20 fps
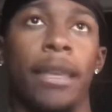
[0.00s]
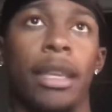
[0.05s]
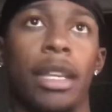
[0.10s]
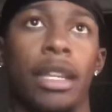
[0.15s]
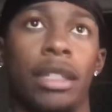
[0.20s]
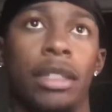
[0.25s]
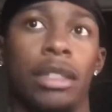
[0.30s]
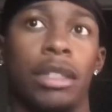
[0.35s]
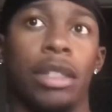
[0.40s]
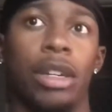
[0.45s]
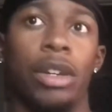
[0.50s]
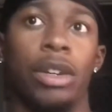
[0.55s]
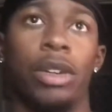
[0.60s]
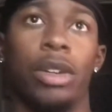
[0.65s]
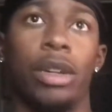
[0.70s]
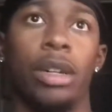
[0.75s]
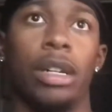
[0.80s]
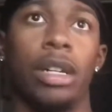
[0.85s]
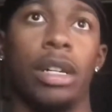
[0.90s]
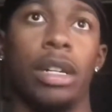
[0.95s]
And
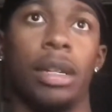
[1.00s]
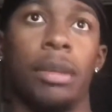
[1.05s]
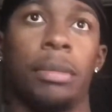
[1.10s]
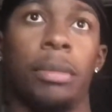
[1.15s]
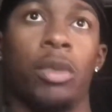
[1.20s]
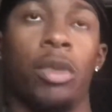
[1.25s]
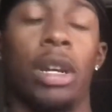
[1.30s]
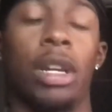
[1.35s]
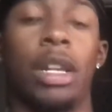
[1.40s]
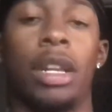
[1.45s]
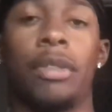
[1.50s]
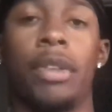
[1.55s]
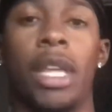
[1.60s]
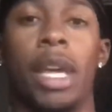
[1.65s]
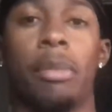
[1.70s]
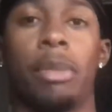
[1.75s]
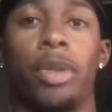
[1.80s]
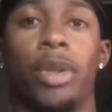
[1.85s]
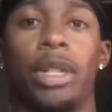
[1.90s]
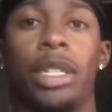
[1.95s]
so, um, whatever
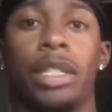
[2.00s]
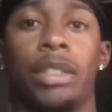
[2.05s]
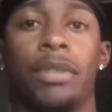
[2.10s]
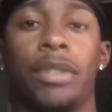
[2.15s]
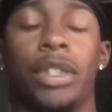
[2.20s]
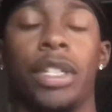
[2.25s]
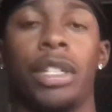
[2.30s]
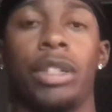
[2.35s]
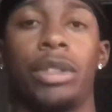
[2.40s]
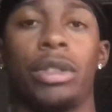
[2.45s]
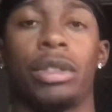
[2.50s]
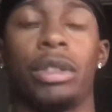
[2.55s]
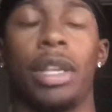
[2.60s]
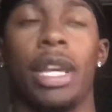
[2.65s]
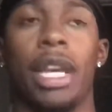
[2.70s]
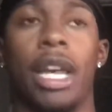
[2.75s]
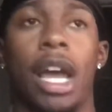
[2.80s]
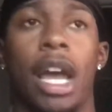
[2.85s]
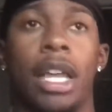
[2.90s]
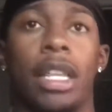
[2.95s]
that point is for you. So,
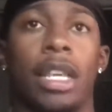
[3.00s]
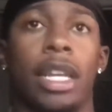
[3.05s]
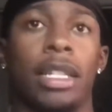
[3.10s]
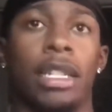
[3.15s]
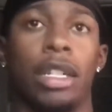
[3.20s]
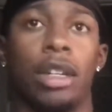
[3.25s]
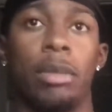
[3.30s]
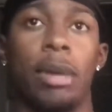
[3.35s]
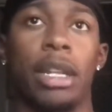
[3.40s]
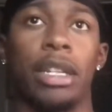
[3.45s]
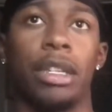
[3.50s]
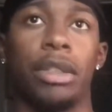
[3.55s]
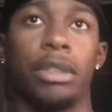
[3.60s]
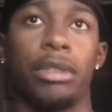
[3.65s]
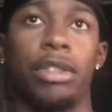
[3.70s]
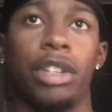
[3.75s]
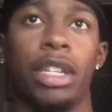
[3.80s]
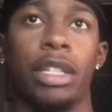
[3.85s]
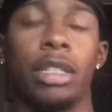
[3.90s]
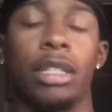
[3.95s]
like, I like to go back to
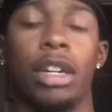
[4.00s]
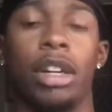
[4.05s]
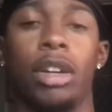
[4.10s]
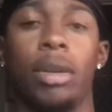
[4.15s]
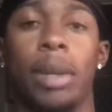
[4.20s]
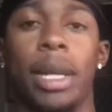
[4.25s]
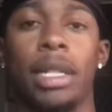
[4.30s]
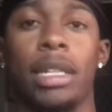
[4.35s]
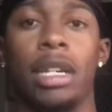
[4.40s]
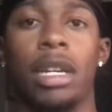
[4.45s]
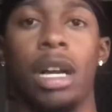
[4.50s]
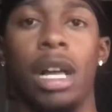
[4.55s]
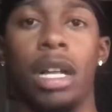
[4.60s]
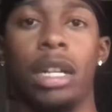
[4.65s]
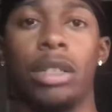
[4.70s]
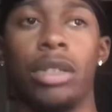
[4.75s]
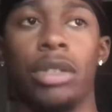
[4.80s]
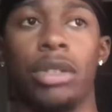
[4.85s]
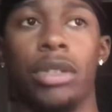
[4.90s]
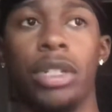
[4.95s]
threes and I'll go back to
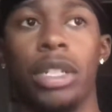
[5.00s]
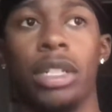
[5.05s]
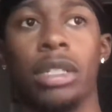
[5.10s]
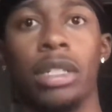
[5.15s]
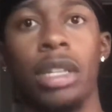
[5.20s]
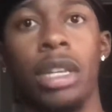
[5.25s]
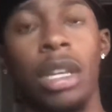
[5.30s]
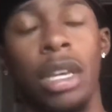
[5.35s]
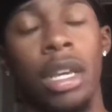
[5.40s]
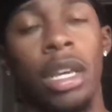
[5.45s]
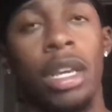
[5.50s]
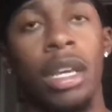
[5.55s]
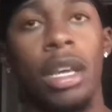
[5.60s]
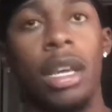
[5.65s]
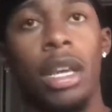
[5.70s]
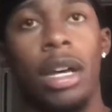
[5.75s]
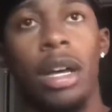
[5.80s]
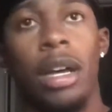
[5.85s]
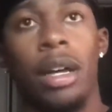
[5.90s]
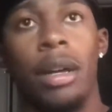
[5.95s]
college threes,
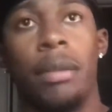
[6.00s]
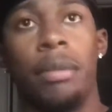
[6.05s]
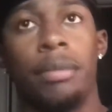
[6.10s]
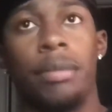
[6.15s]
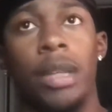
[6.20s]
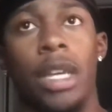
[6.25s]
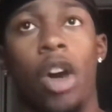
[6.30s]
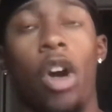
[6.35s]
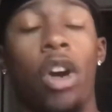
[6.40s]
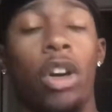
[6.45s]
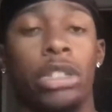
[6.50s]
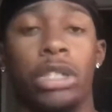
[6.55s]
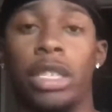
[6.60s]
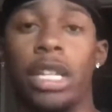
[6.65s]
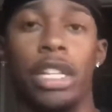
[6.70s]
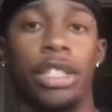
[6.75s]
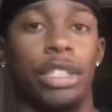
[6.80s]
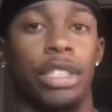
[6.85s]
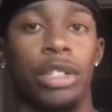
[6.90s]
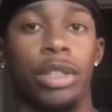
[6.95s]
um, all
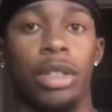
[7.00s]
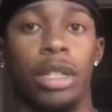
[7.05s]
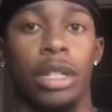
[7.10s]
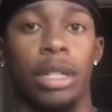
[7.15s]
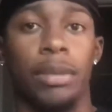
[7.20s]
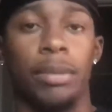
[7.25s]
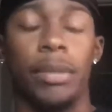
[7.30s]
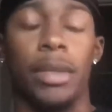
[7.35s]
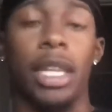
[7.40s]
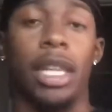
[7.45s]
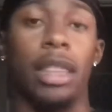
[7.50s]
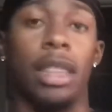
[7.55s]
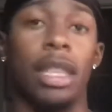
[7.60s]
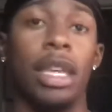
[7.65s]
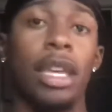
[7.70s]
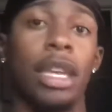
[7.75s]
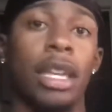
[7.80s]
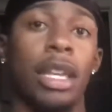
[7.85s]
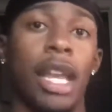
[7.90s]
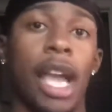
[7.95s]
set shooting. And
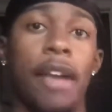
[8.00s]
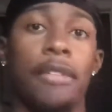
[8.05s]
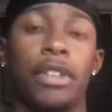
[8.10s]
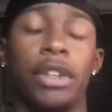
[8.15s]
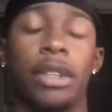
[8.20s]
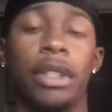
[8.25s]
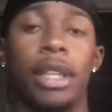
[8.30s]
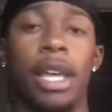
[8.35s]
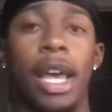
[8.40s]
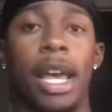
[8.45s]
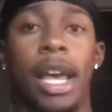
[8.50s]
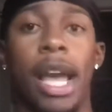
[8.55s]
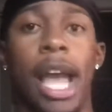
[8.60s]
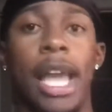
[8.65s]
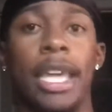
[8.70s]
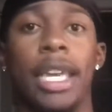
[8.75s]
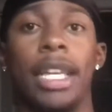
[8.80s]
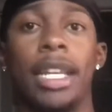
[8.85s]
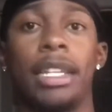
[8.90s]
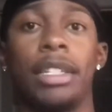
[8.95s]
then after that, I
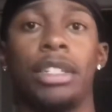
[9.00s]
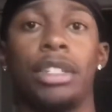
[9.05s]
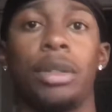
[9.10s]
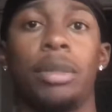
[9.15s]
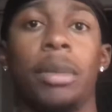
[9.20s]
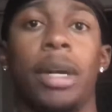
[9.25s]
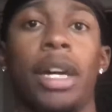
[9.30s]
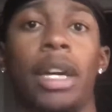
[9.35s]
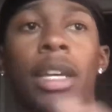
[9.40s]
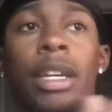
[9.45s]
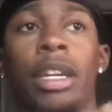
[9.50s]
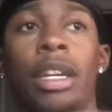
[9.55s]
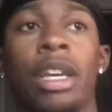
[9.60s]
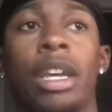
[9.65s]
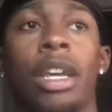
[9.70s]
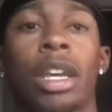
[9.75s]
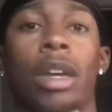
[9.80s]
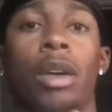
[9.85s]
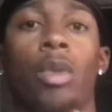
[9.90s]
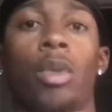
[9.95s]
get into my
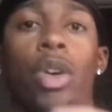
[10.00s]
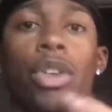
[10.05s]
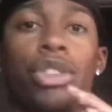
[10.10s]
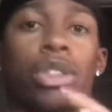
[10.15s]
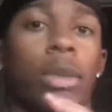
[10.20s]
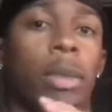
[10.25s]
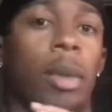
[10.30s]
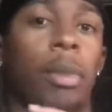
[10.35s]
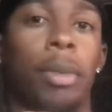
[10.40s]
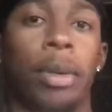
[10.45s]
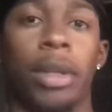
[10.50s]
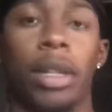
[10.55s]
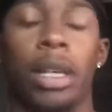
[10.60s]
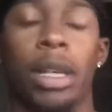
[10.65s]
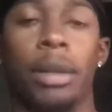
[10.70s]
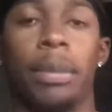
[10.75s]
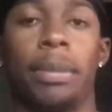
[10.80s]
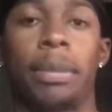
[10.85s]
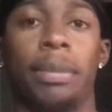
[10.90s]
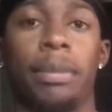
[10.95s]
one dribble pull
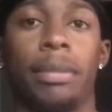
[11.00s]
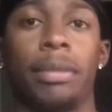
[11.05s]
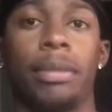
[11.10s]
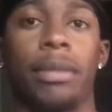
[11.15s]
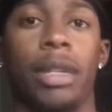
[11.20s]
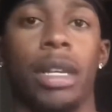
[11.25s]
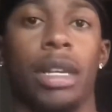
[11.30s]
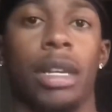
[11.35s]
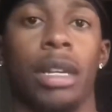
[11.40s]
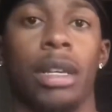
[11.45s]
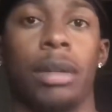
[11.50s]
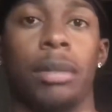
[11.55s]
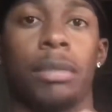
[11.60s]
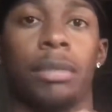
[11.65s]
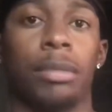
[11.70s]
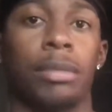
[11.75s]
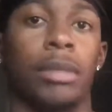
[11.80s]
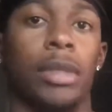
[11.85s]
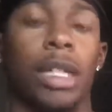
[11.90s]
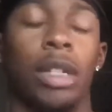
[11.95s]
up,
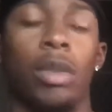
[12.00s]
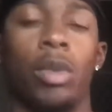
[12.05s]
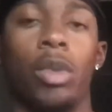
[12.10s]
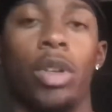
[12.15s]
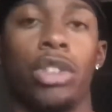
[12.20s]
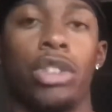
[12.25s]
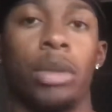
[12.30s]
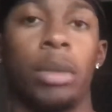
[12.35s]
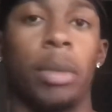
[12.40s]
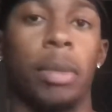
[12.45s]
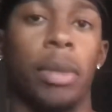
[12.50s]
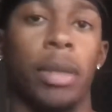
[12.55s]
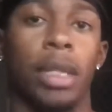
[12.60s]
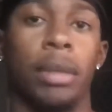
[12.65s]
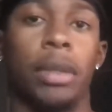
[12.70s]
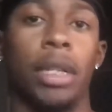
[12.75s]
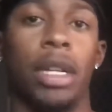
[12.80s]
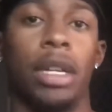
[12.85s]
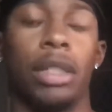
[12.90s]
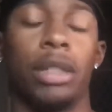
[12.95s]
um, one dribble pull
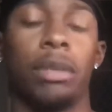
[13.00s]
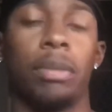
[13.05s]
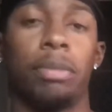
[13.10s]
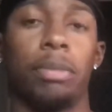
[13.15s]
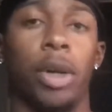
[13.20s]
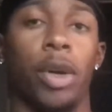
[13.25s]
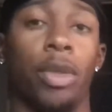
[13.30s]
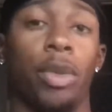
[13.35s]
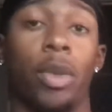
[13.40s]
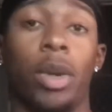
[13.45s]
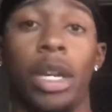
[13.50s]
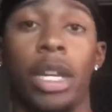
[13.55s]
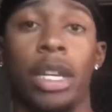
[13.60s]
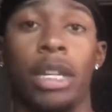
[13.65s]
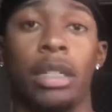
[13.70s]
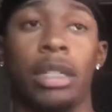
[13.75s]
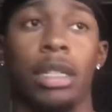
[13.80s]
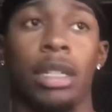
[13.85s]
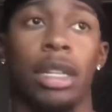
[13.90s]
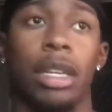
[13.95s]
up the other both
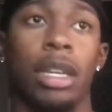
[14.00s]
ways.